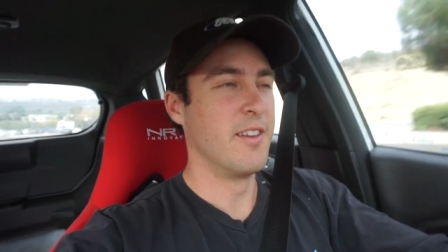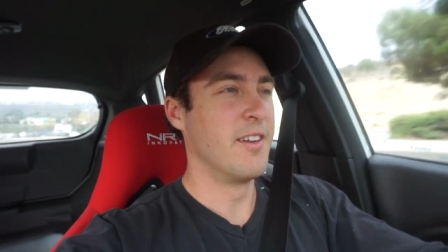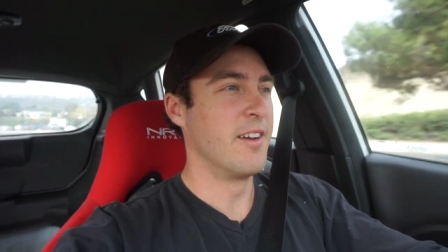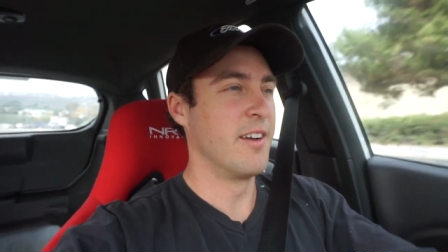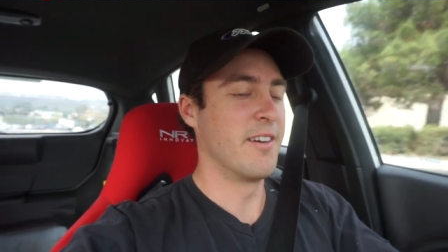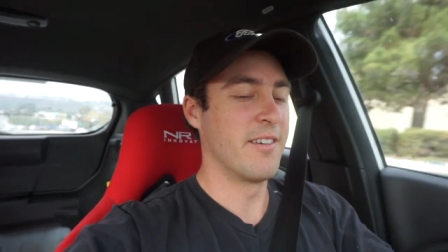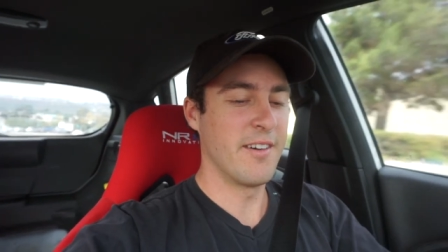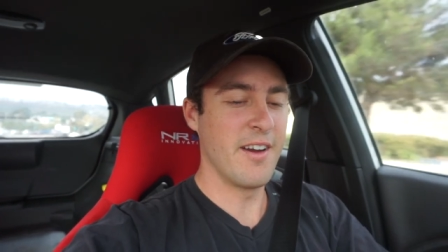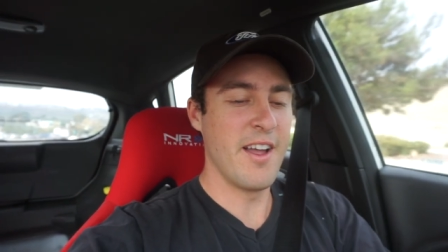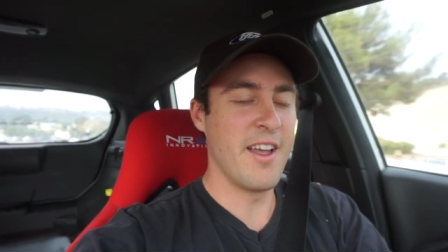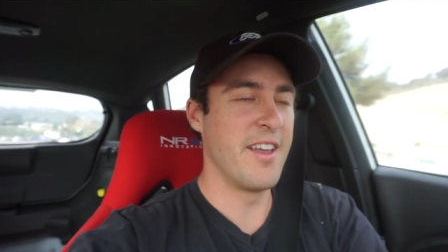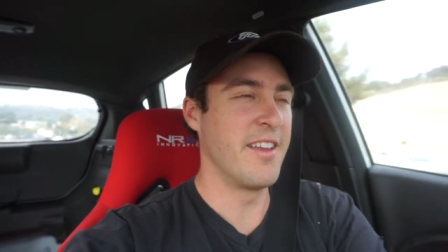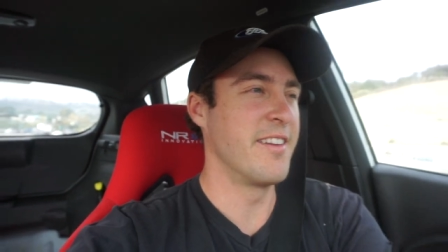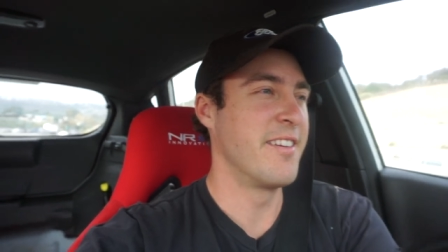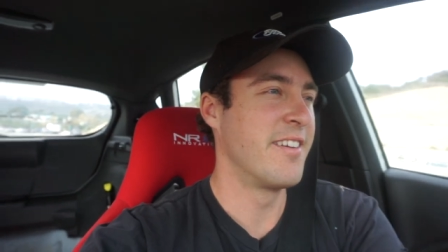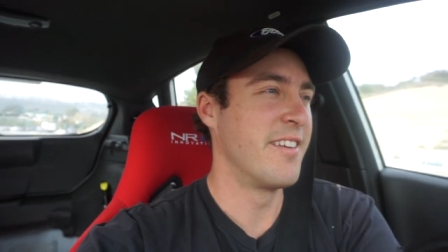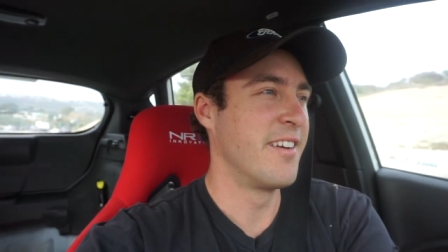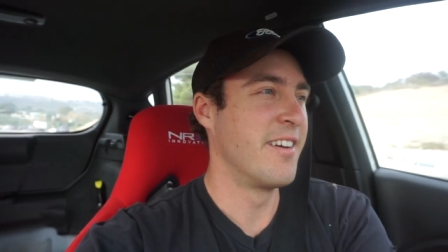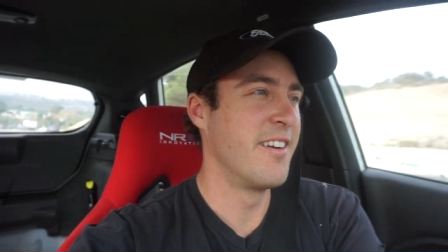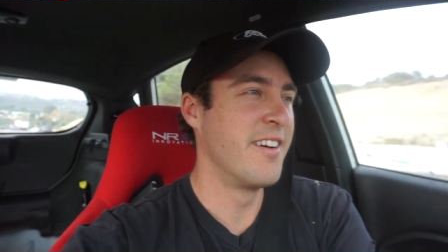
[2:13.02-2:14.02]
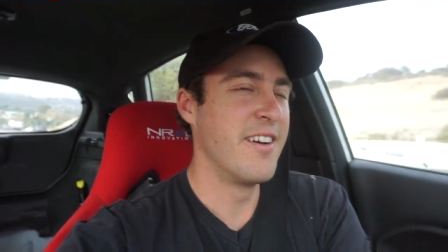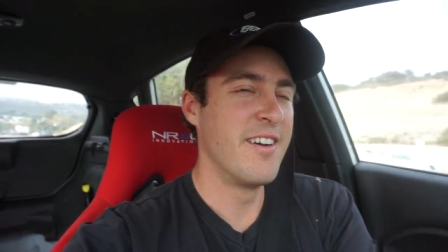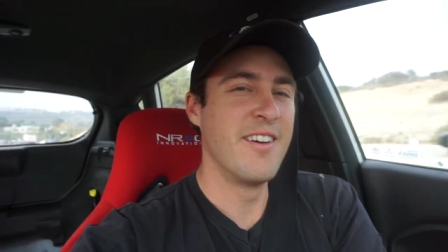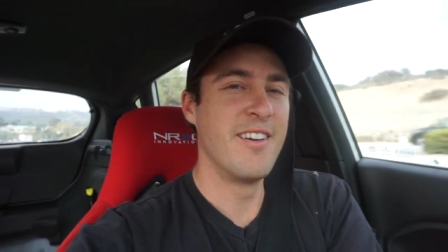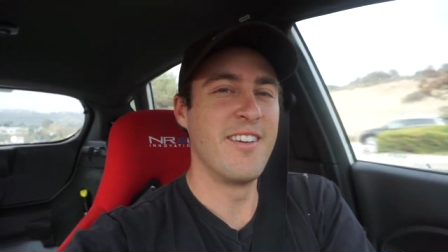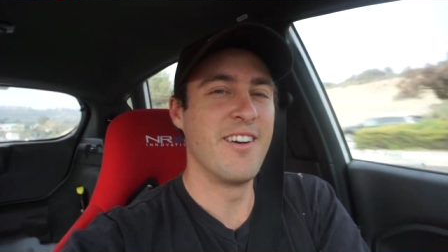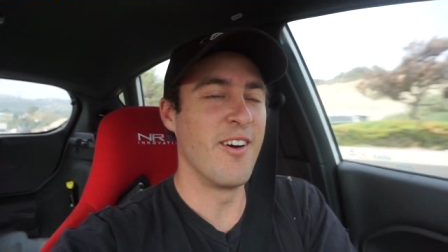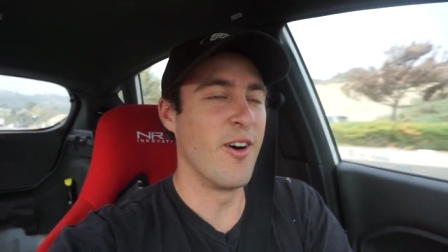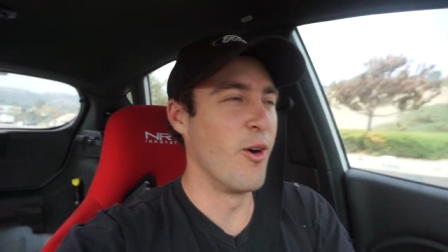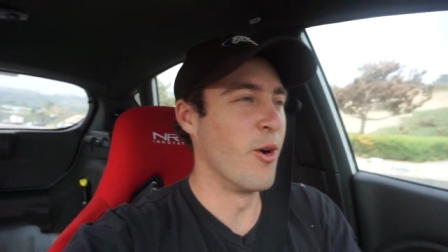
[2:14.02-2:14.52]
All right.
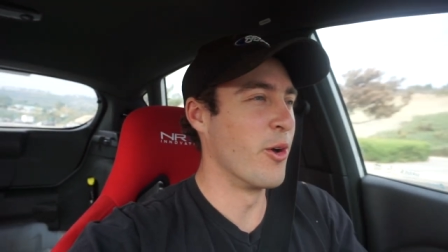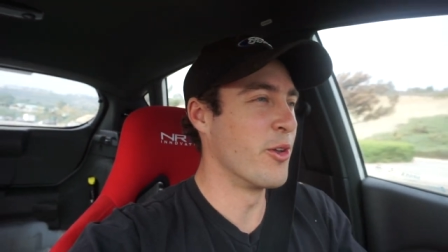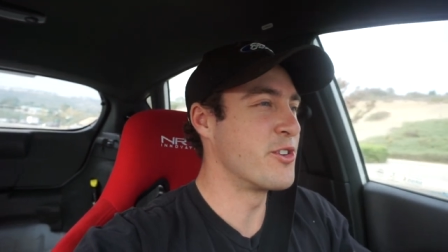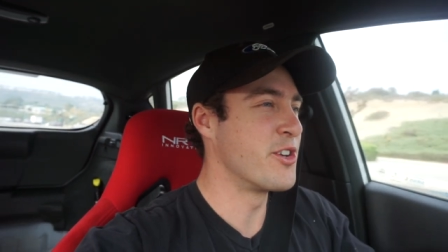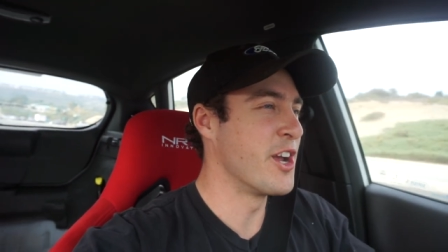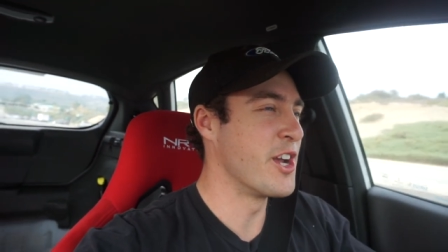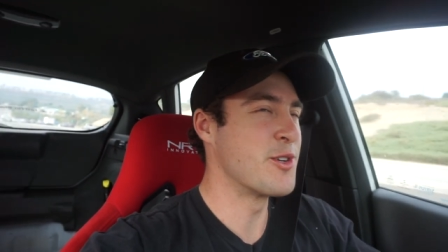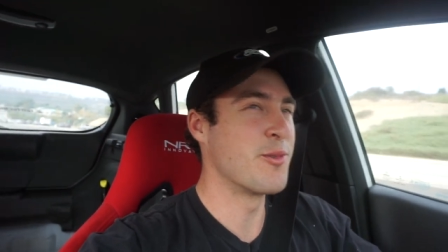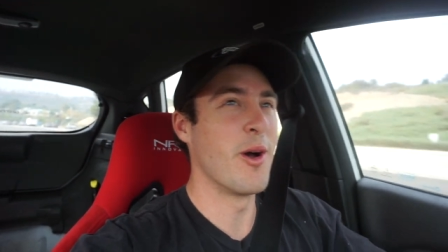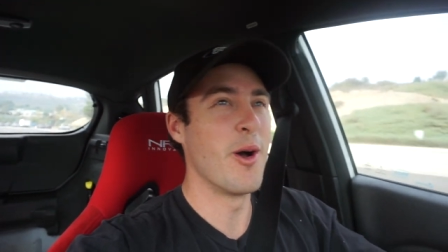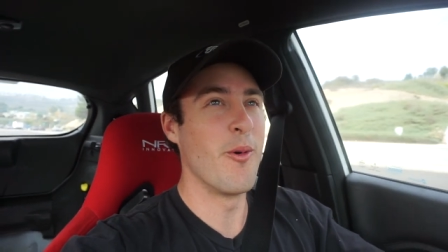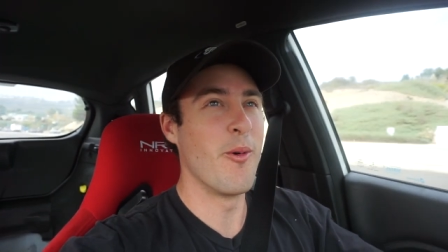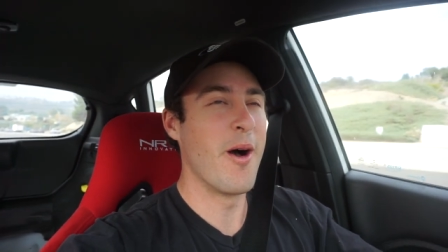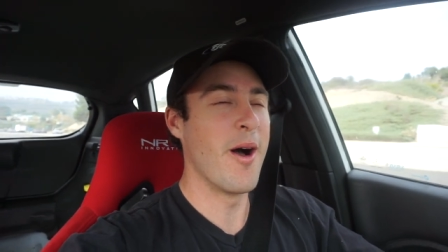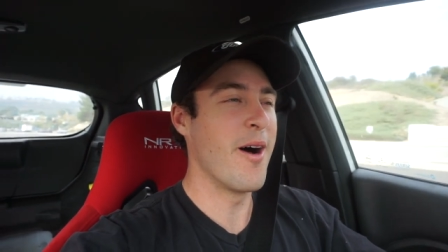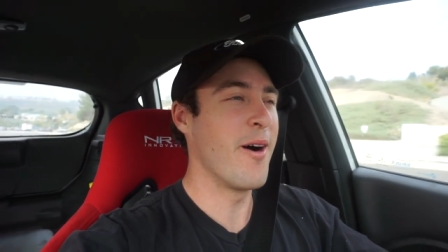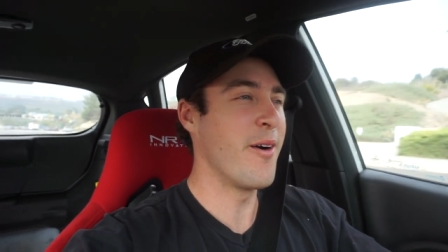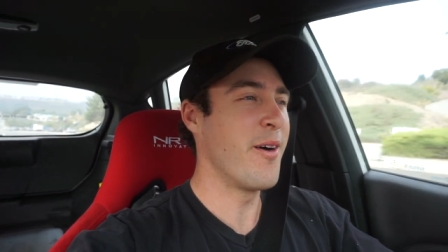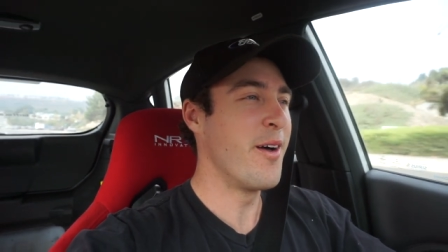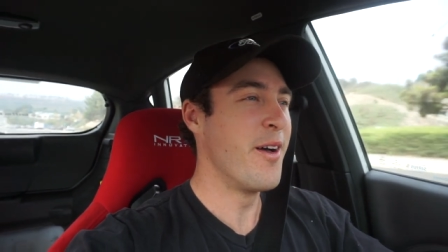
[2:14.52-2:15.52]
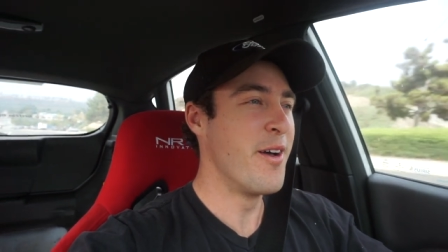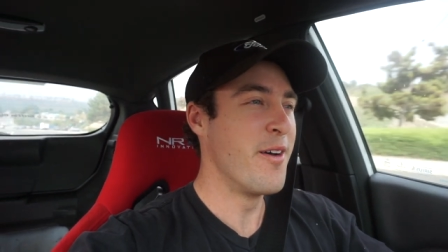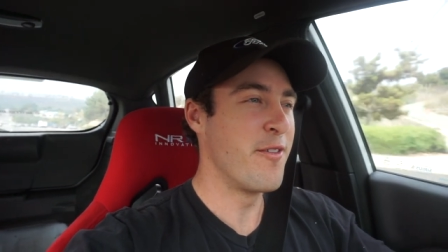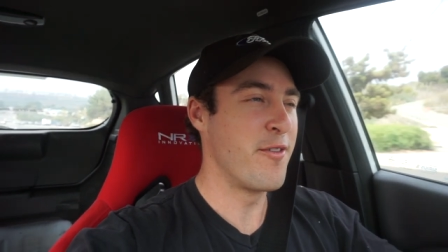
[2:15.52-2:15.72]
Oil change went well.